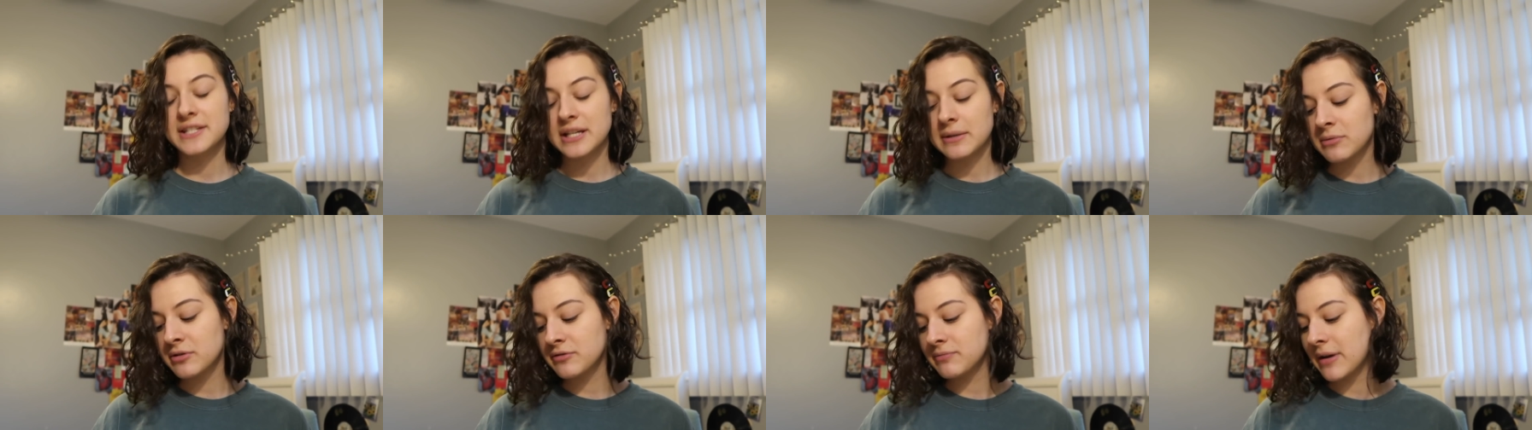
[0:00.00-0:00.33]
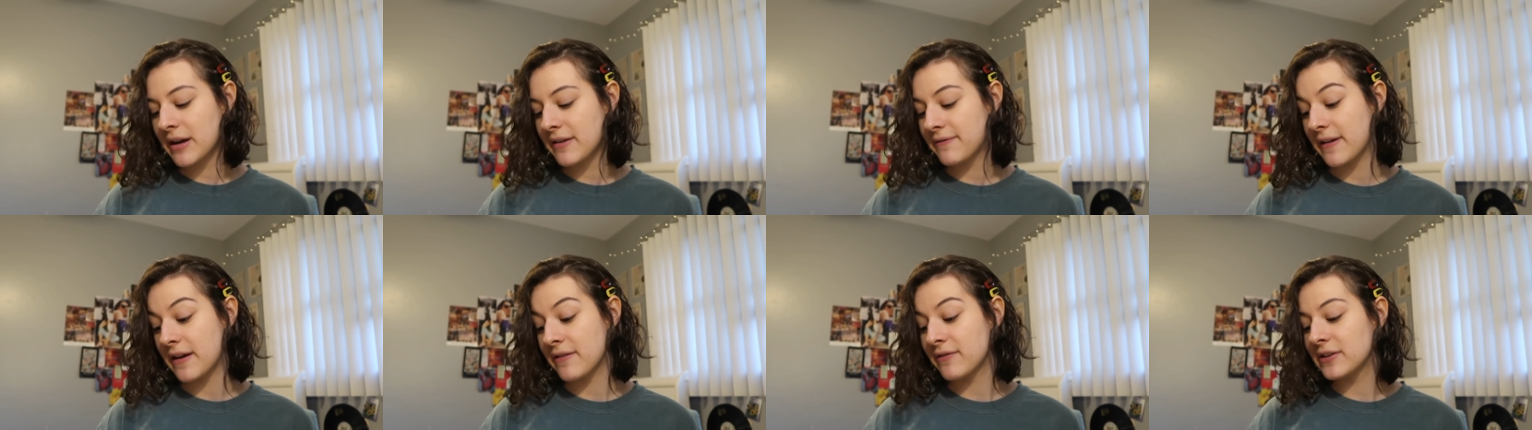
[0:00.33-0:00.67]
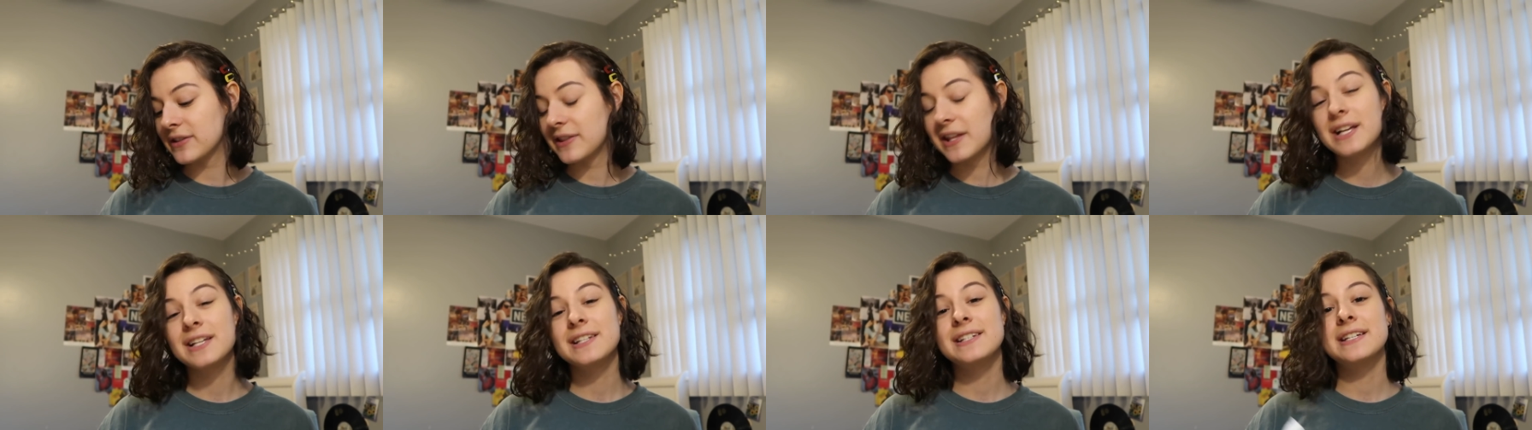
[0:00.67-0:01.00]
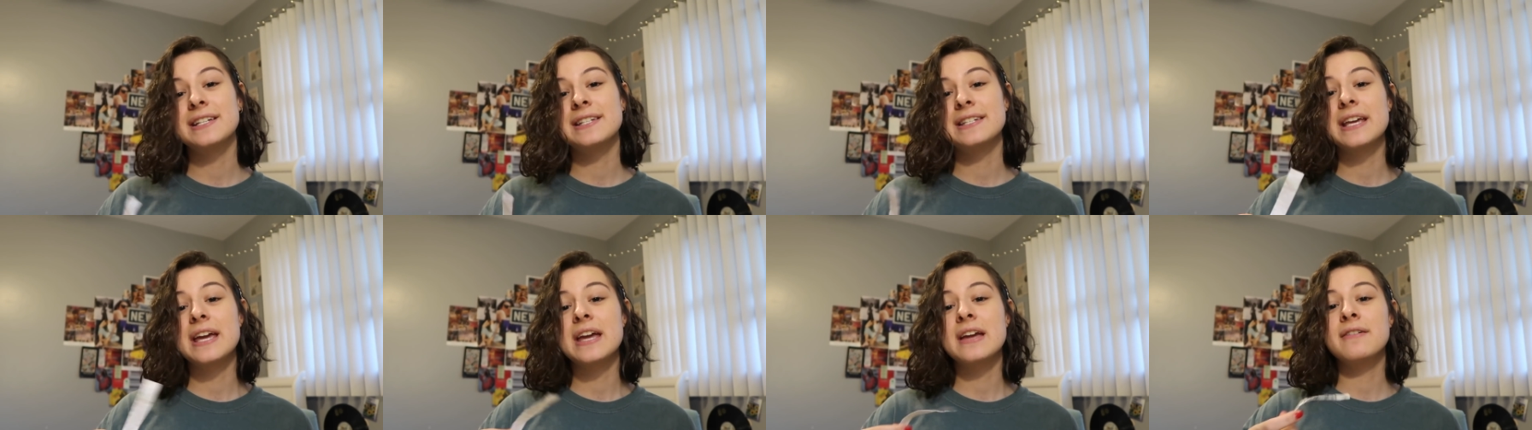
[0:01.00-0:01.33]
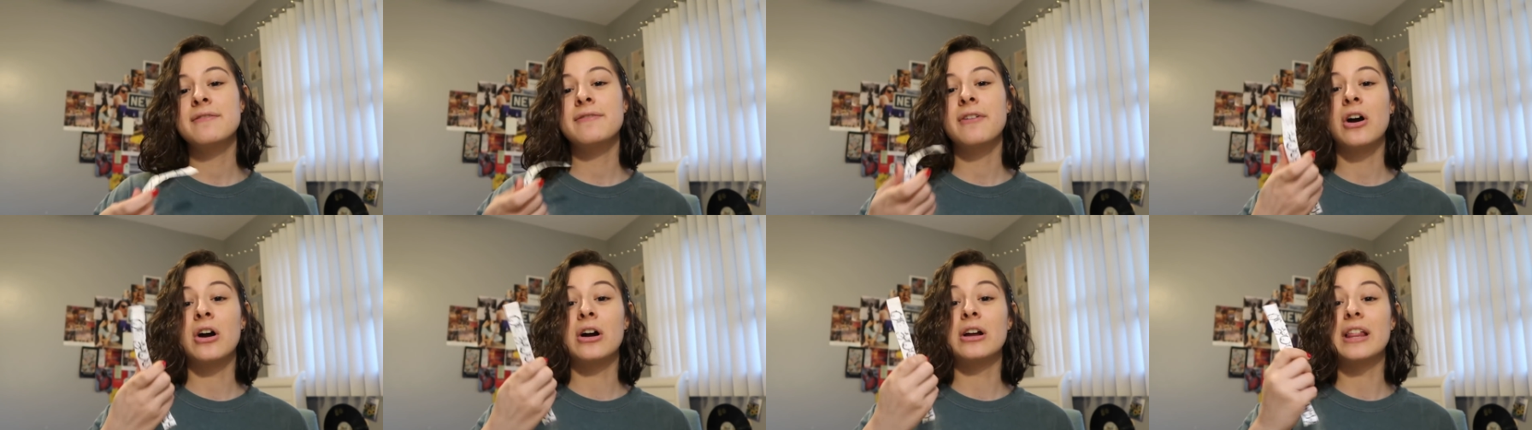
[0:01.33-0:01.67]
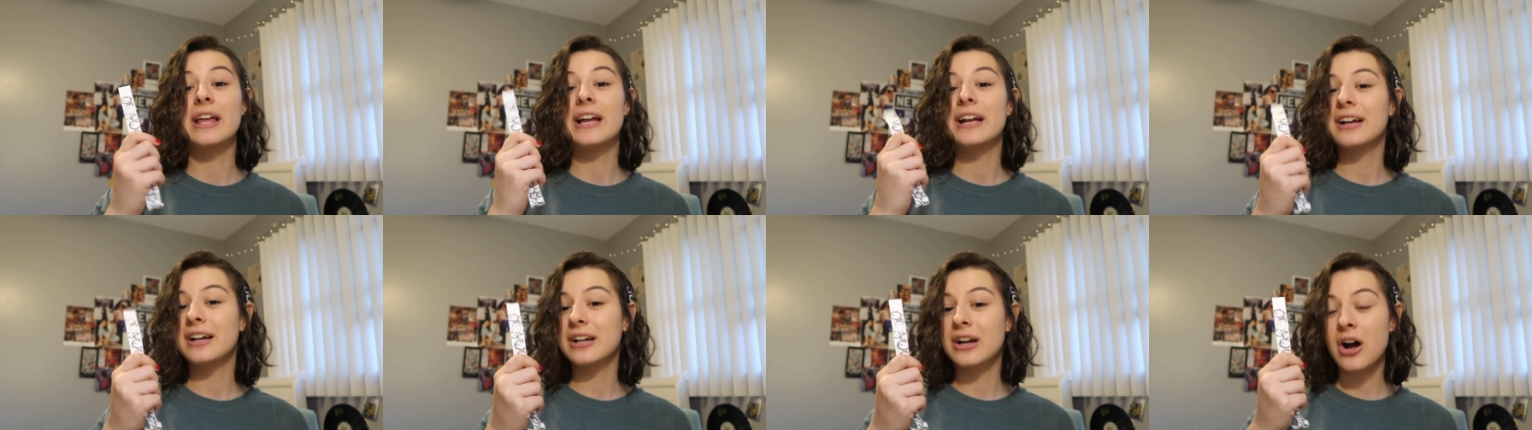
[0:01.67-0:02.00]
Some of my favorite things to save are
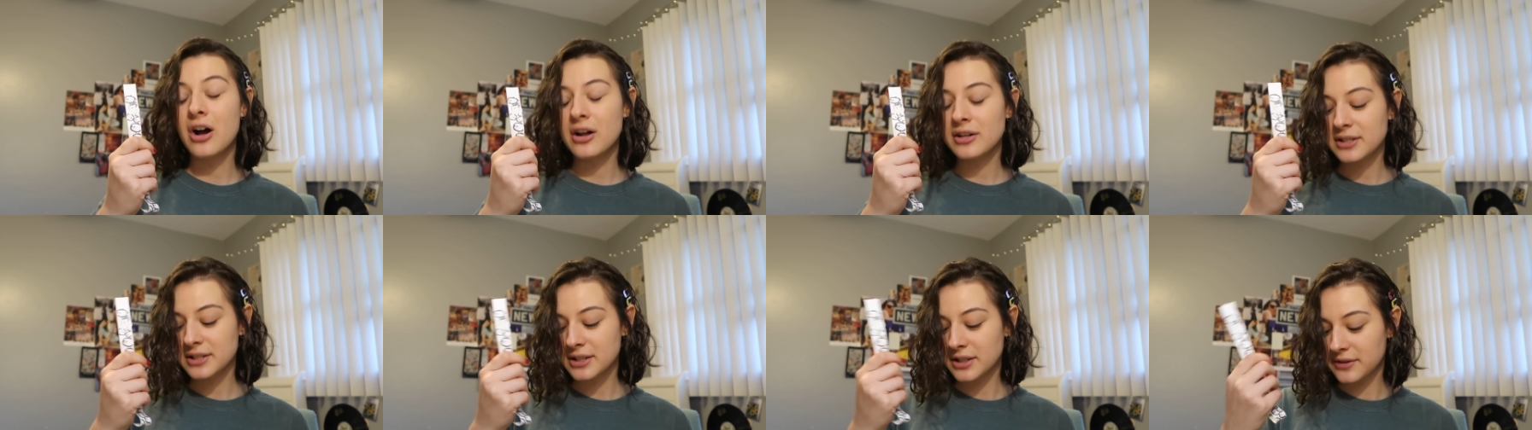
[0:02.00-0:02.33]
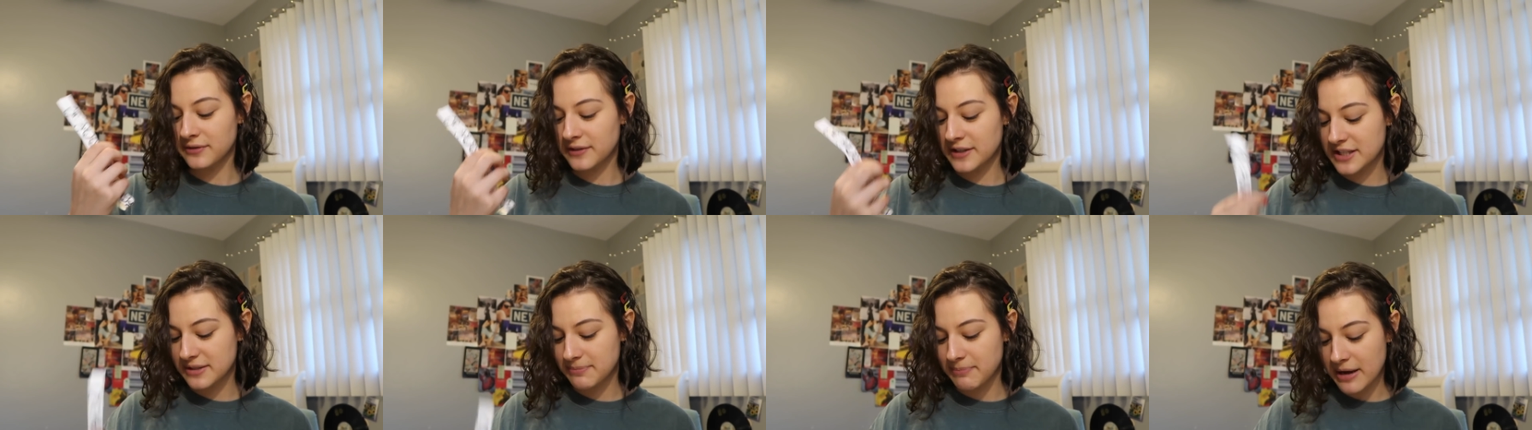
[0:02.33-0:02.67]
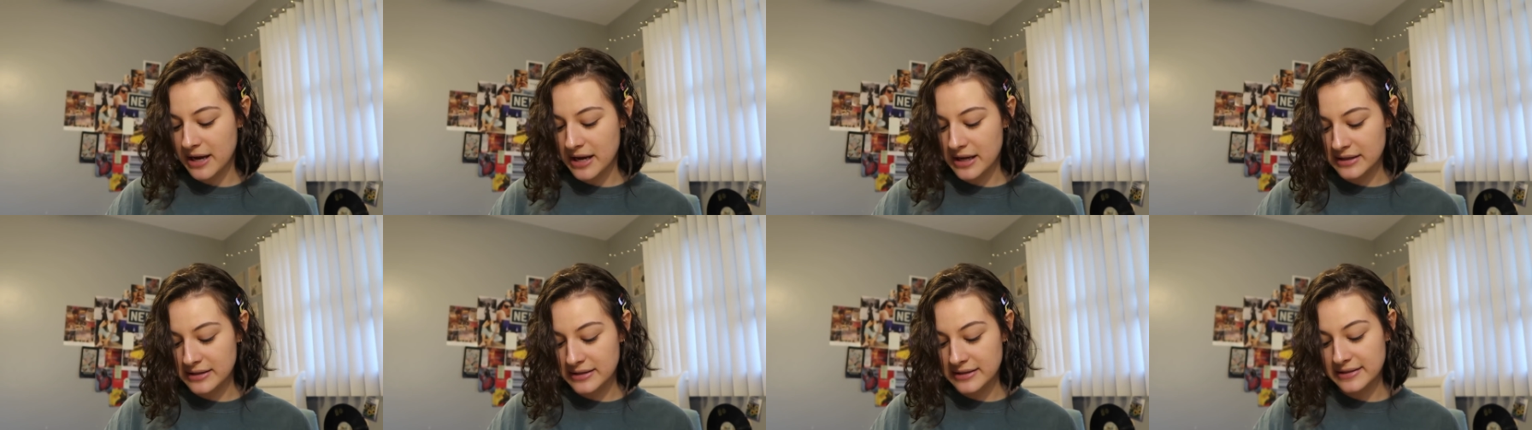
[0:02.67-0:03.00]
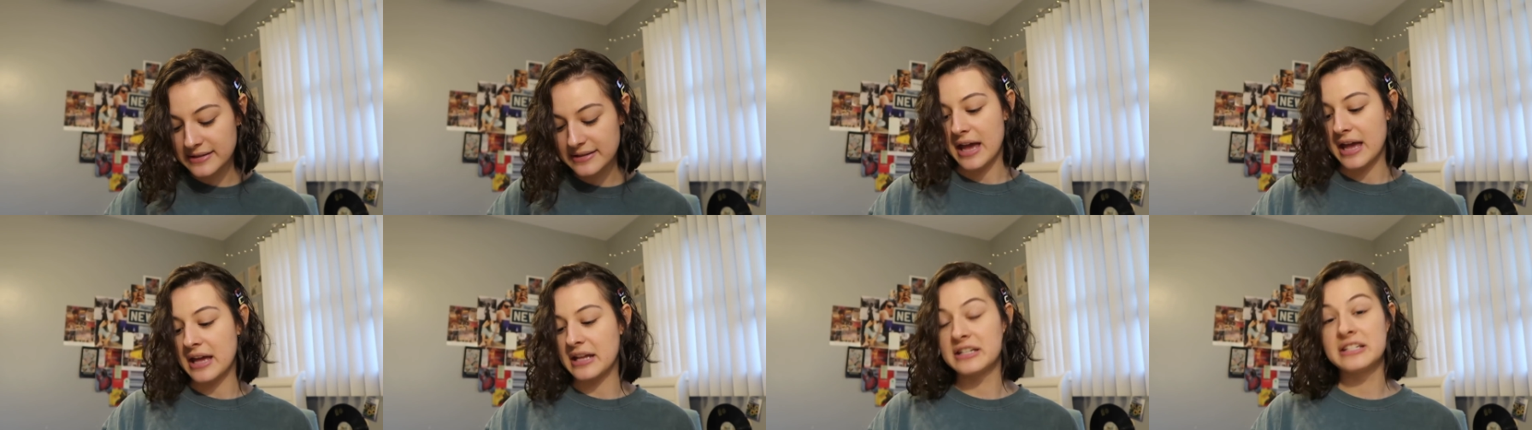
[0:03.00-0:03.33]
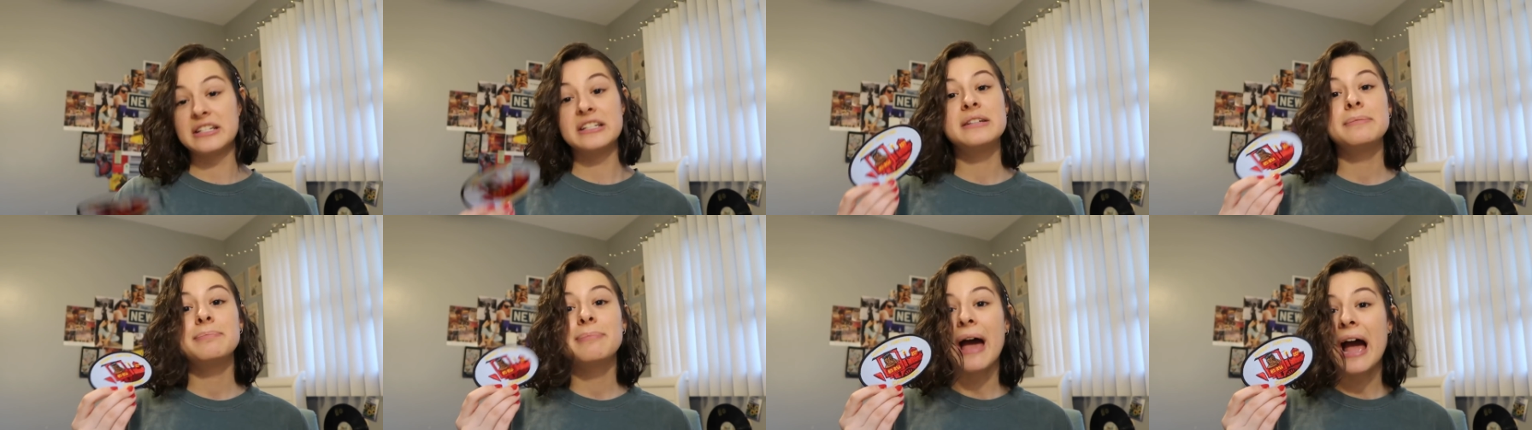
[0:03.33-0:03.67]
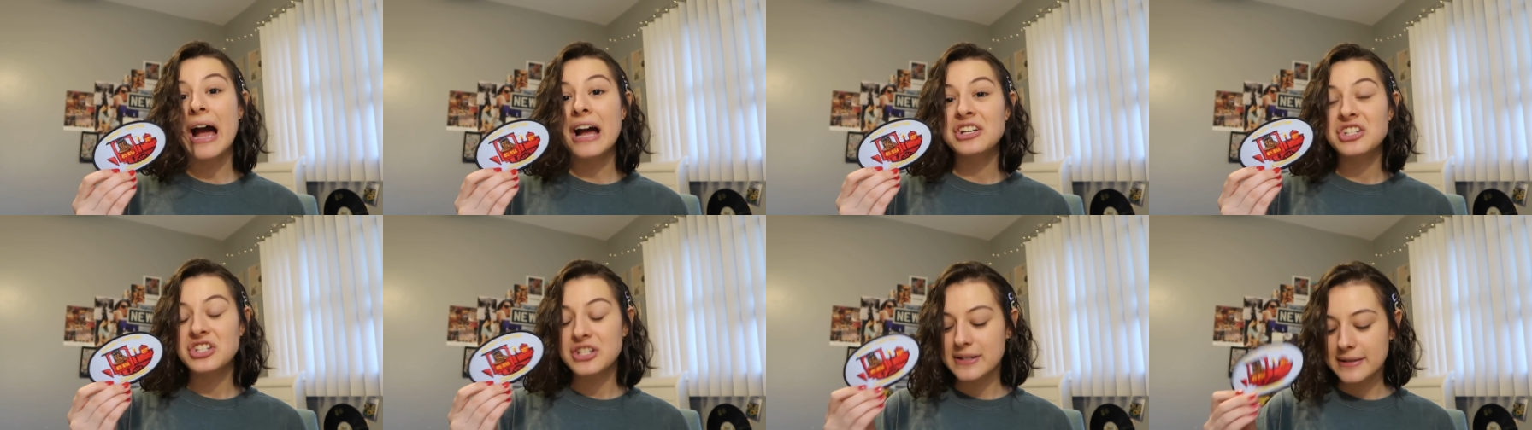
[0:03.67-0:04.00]
like concert wristbands and
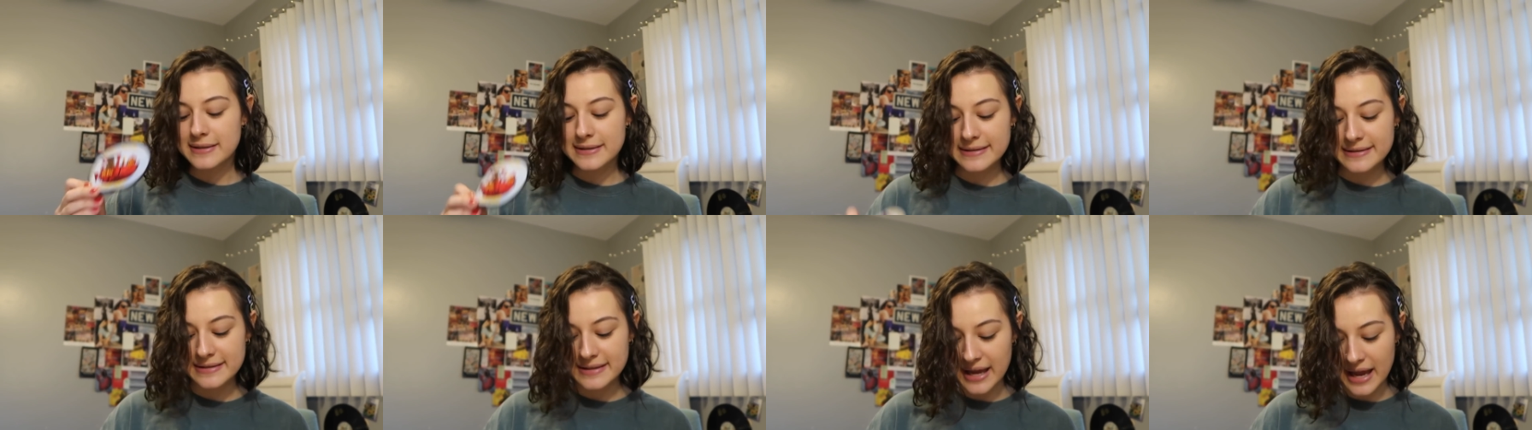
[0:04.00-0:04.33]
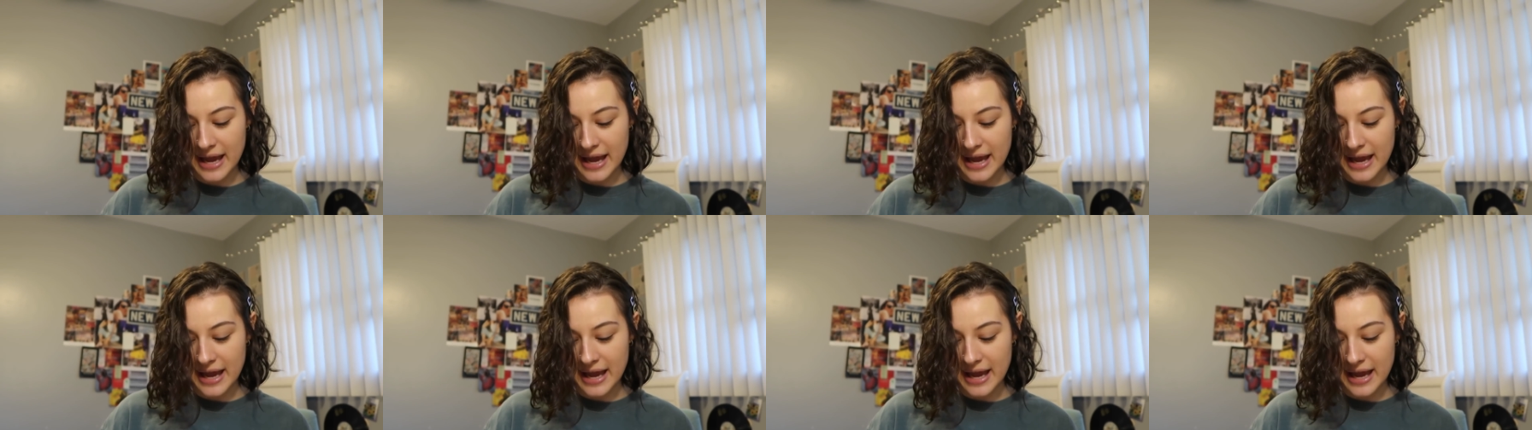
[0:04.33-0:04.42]
patches